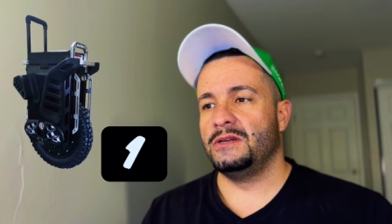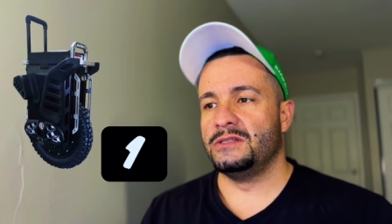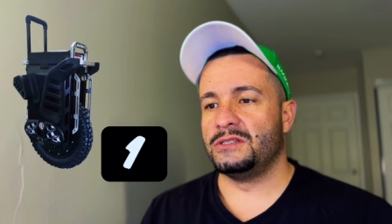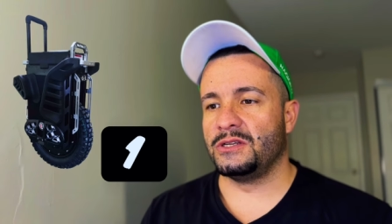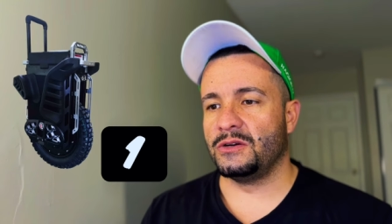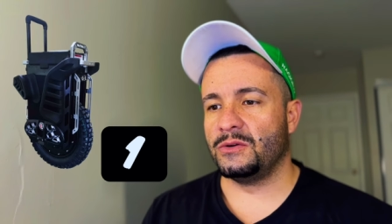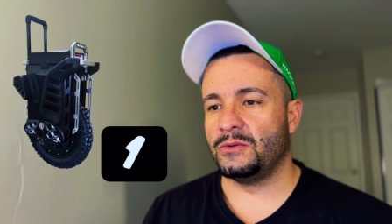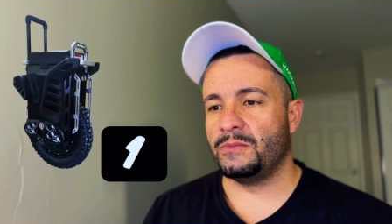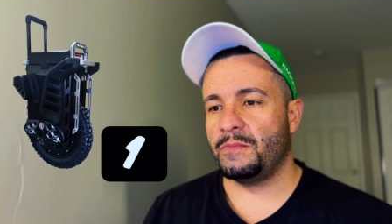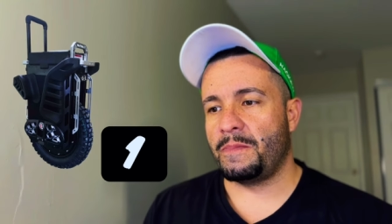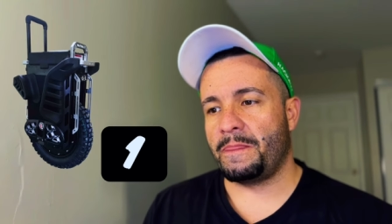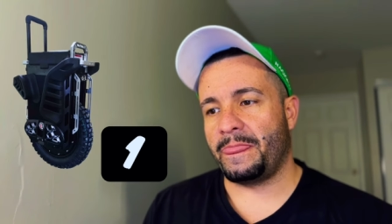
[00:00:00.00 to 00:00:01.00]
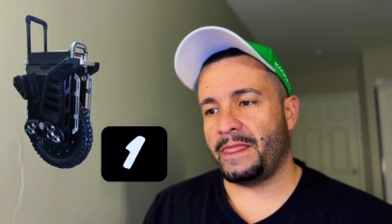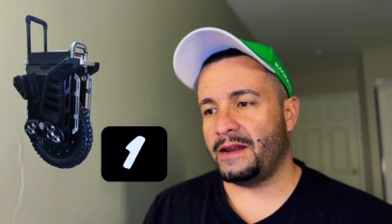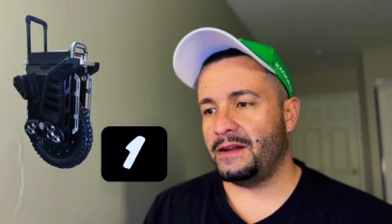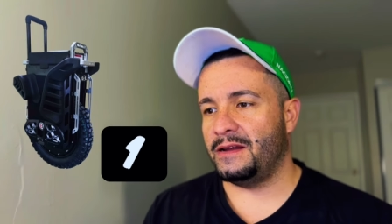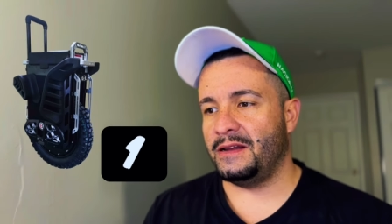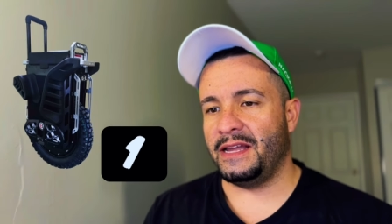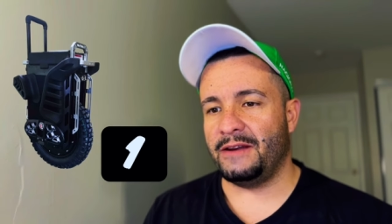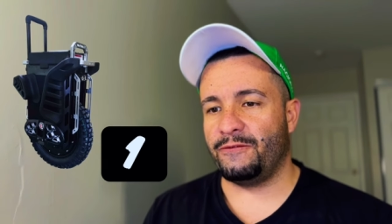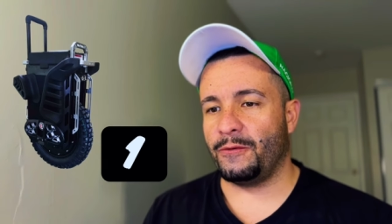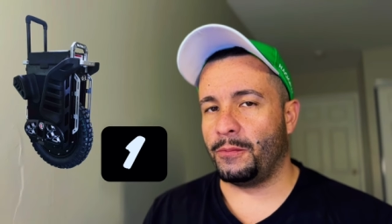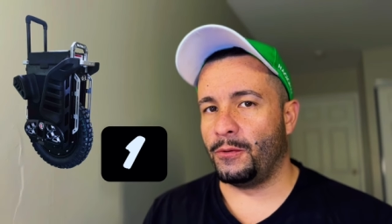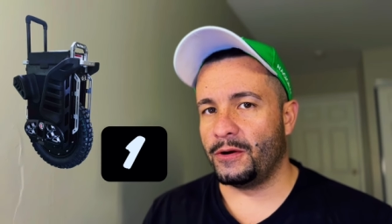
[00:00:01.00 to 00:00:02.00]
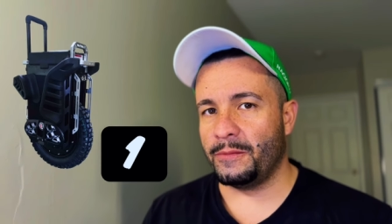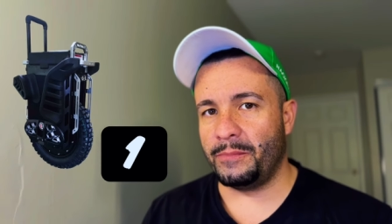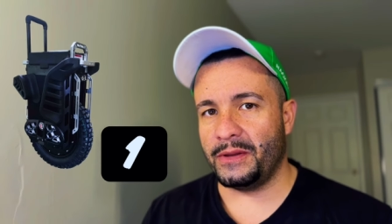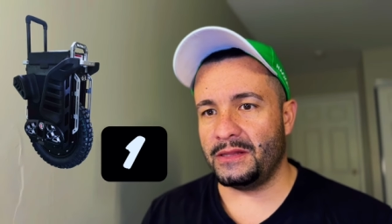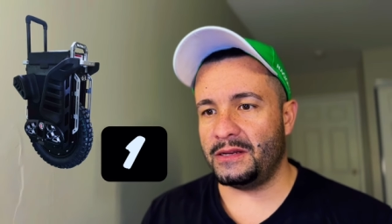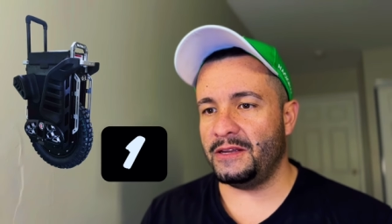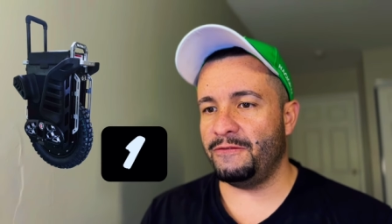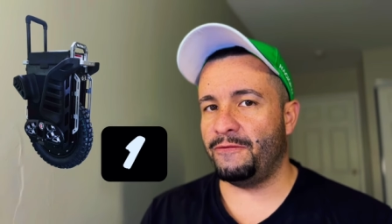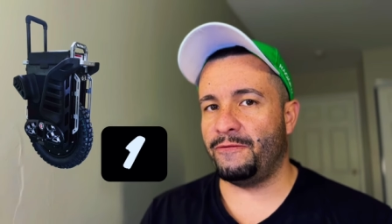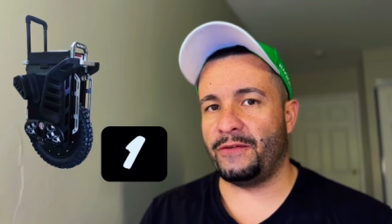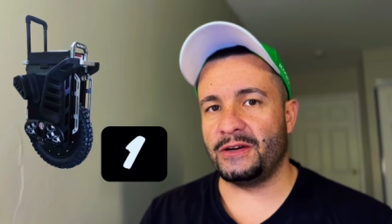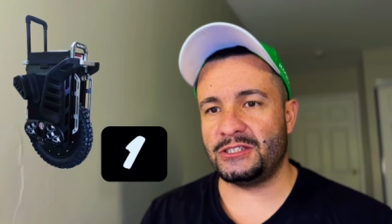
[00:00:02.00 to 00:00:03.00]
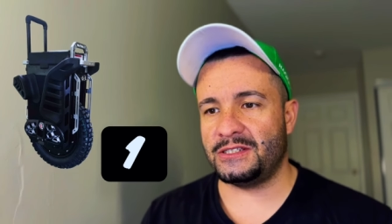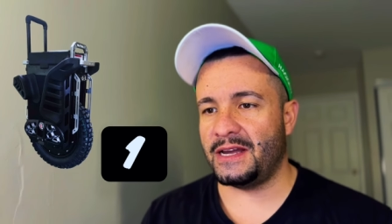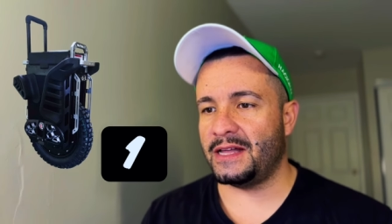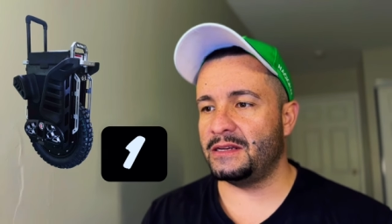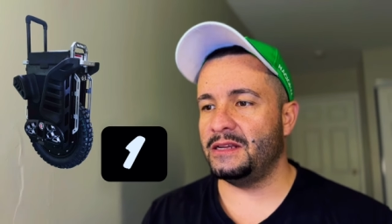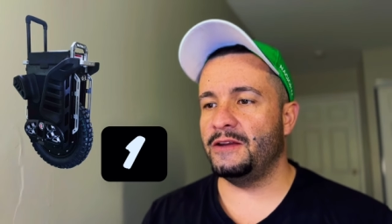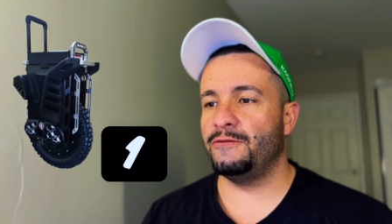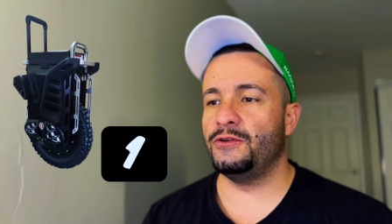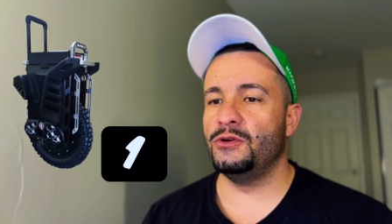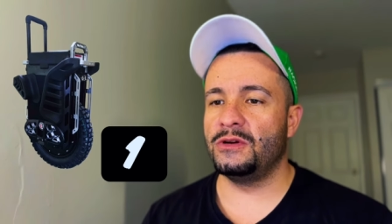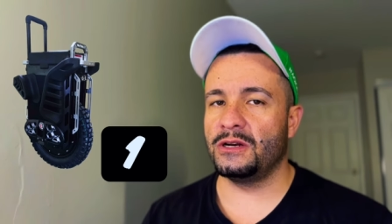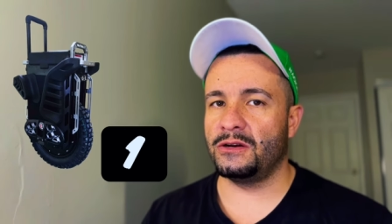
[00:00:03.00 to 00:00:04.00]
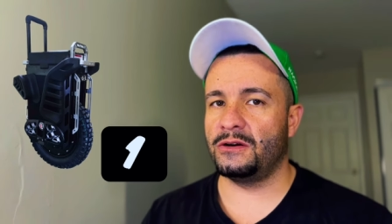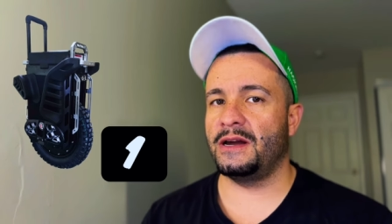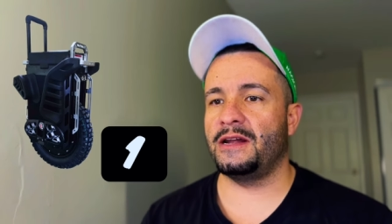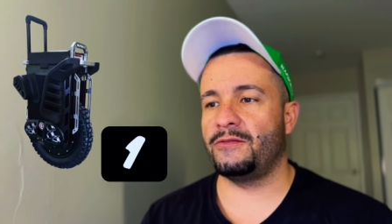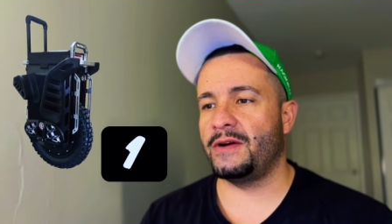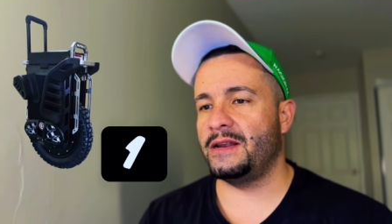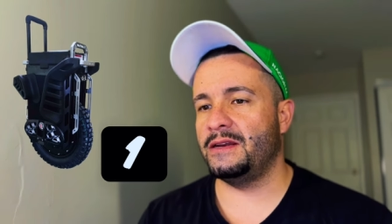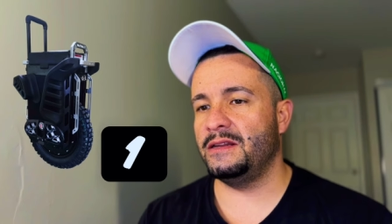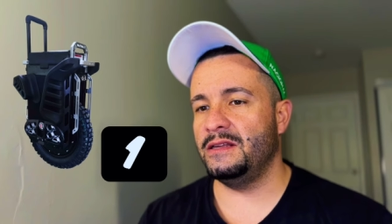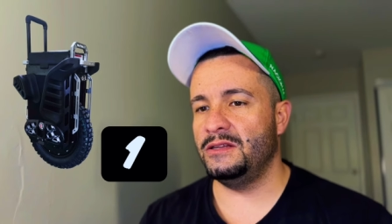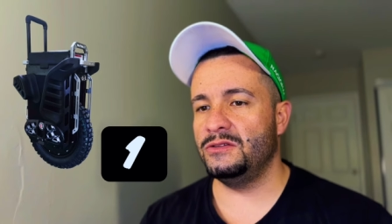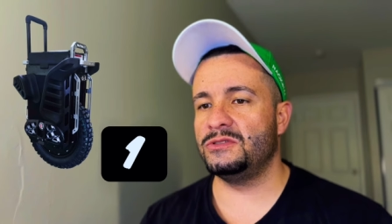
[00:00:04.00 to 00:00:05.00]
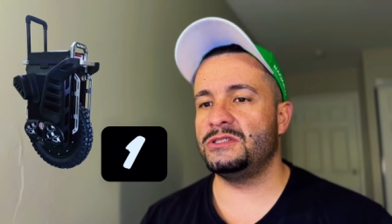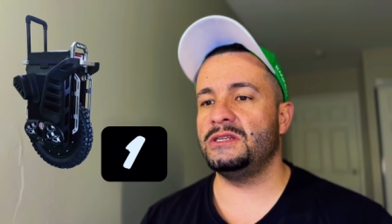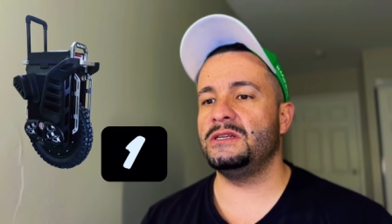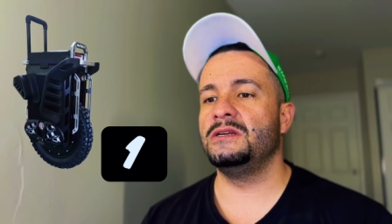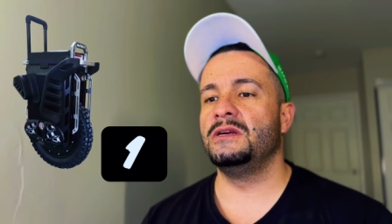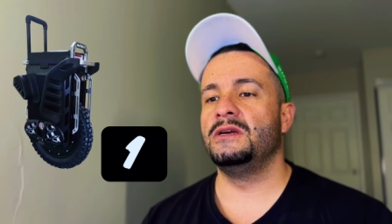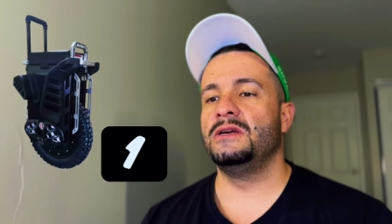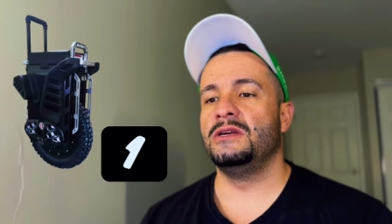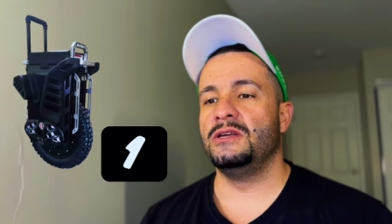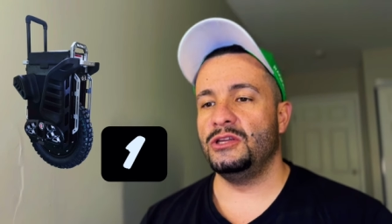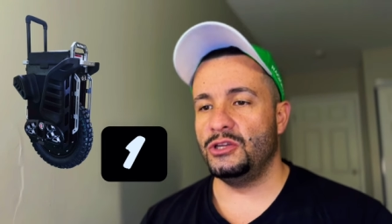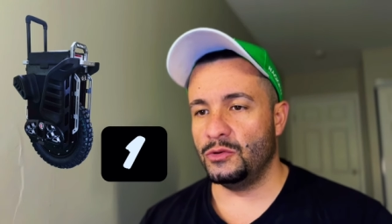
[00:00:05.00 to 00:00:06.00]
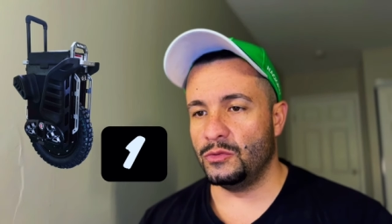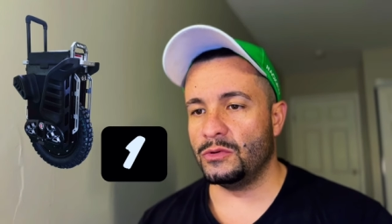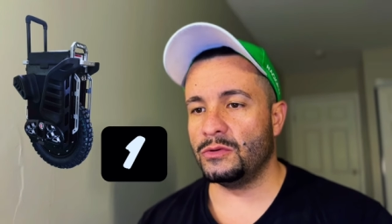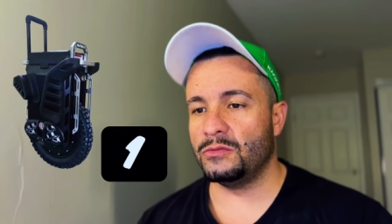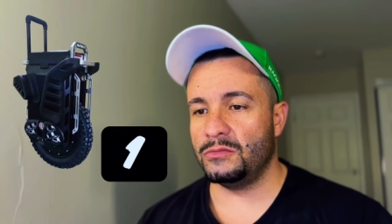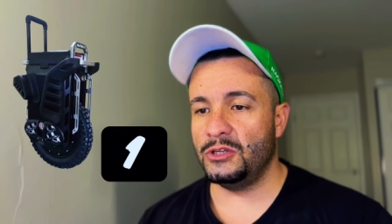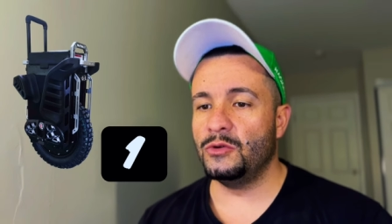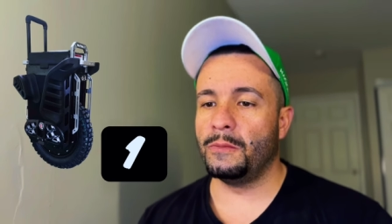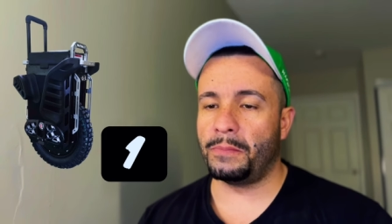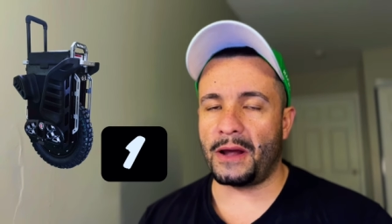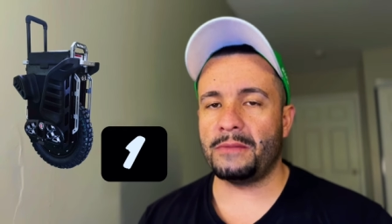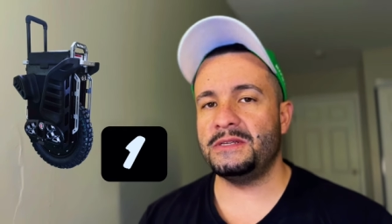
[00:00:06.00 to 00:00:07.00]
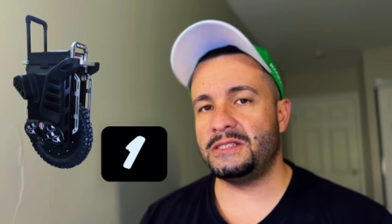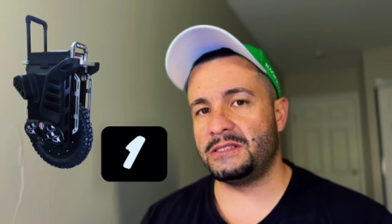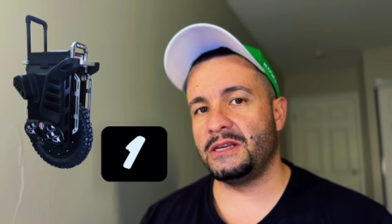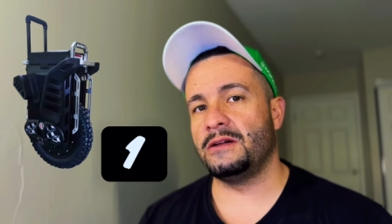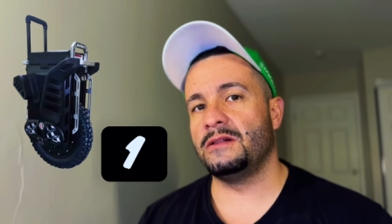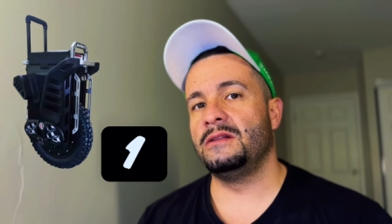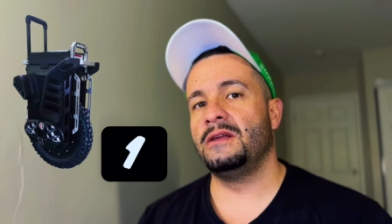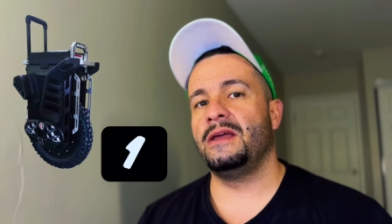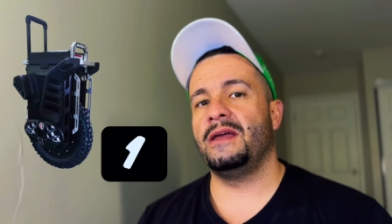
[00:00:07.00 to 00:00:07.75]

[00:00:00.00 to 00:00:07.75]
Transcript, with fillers: So again, for portability, functionality, if you can learn how to ride an EUC, you will you will probably sell